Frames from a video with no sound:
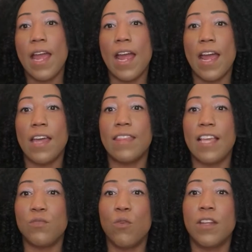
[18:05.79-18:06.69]
And
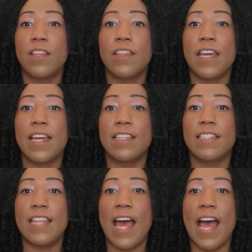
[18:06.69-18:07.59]
that's one of the
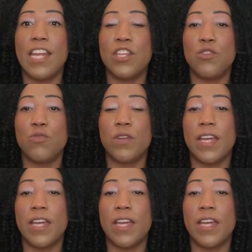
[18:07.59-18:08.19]
things that you